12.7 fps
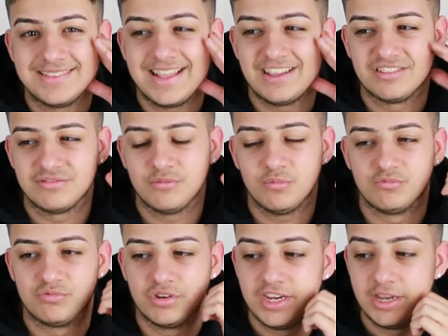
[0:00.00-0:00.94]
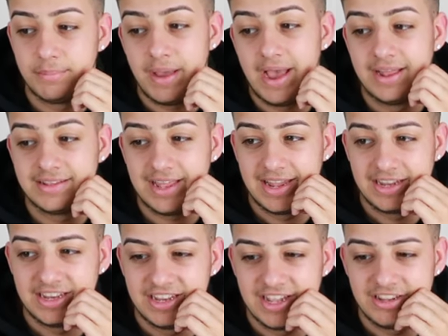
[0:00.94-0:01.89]
that's really bad,
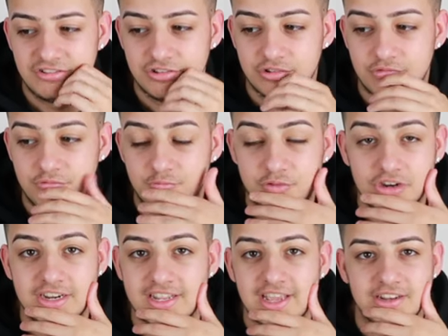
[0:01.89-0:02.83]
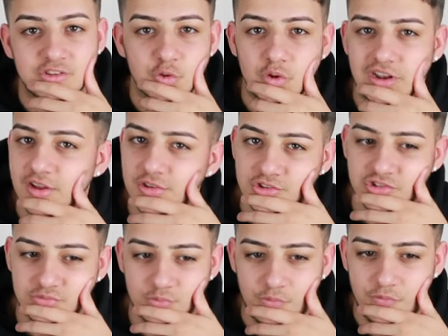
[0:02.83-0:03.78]
and they should really get this sorted out
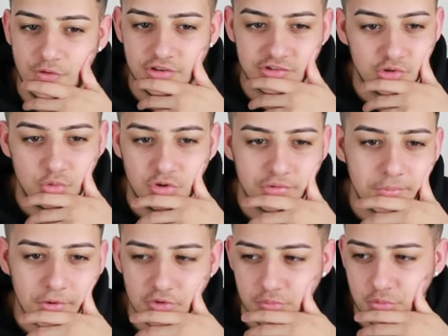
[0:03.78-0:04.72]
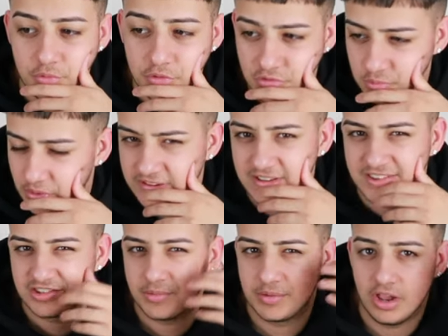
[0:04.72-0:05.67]
as soon as possible, because when
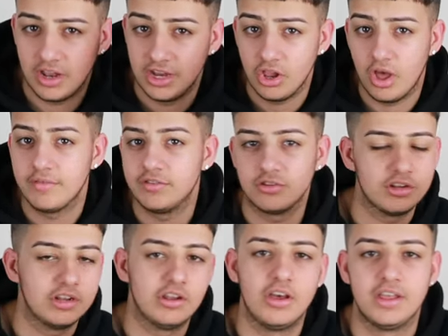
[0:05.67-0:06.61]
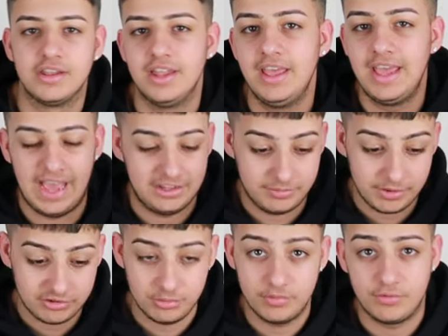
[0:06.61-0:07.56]
it's something like life is on the line, and
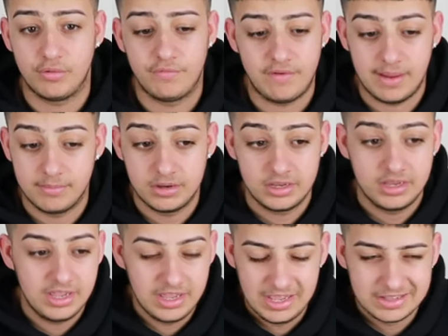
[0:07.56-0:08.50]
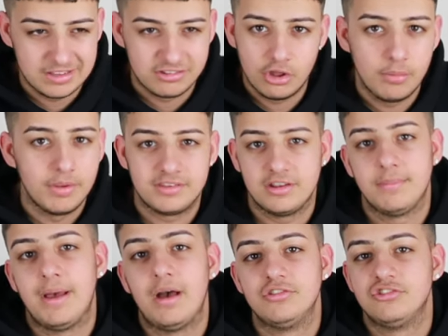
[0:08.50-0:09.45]
especially with your family, there's no messing
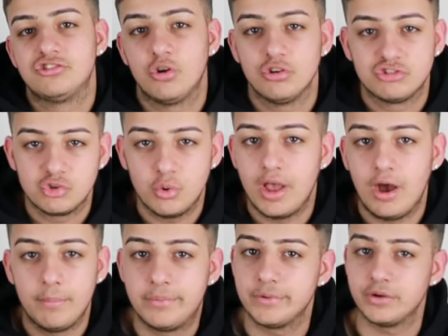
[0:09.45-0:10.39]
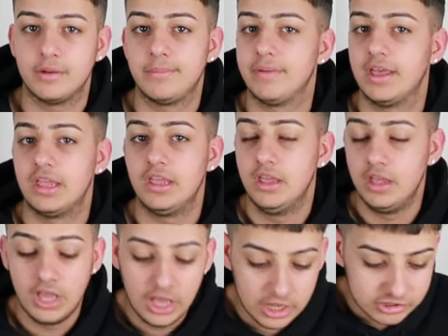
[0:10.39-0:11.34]
about. You just got to sort it out, put it on a plate,
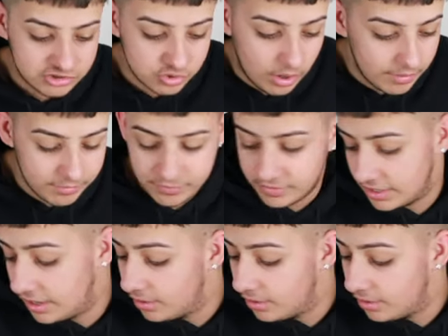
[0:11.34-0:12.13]
sort everything